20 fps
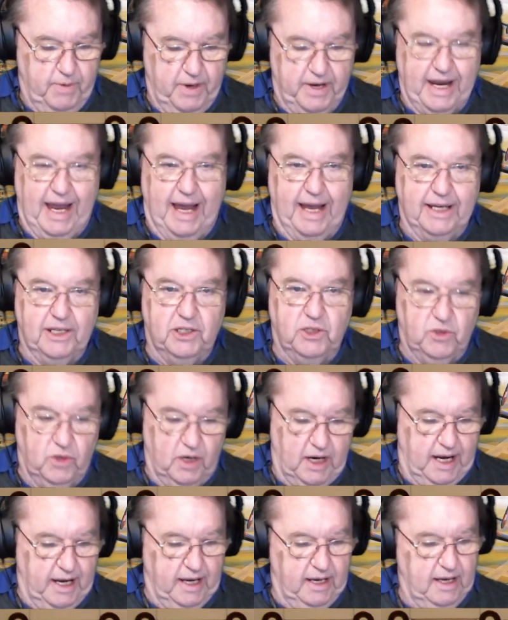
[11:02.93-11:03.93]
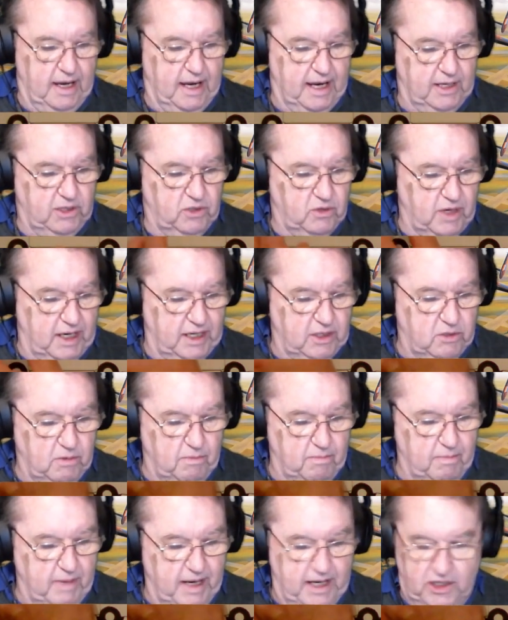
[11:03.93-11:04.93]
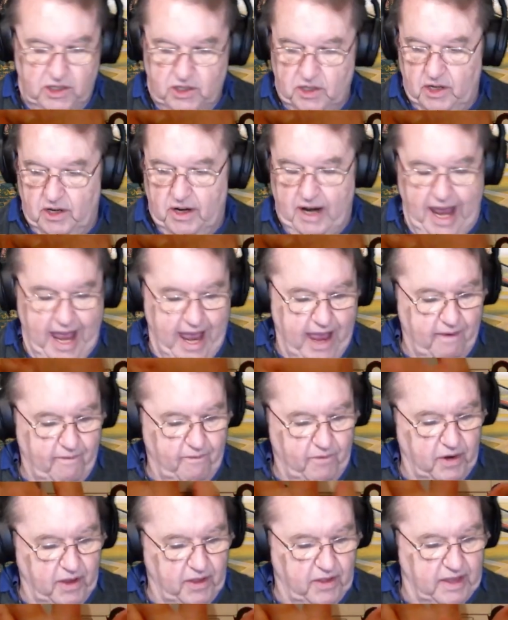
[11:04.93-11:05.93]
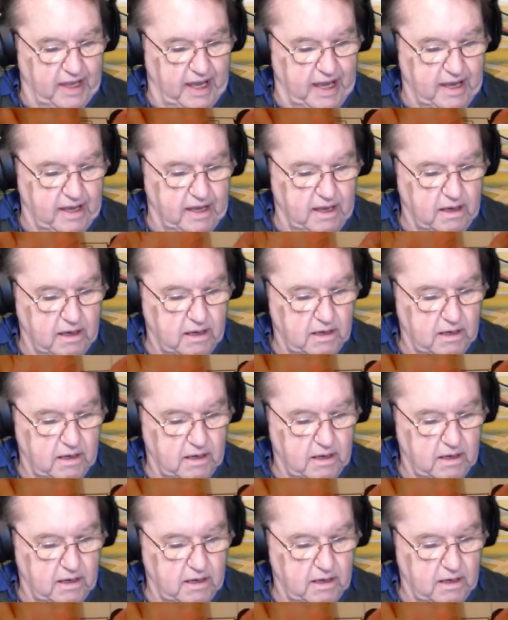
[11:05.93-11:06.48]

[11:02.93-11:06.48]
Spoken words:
I try to measure everything.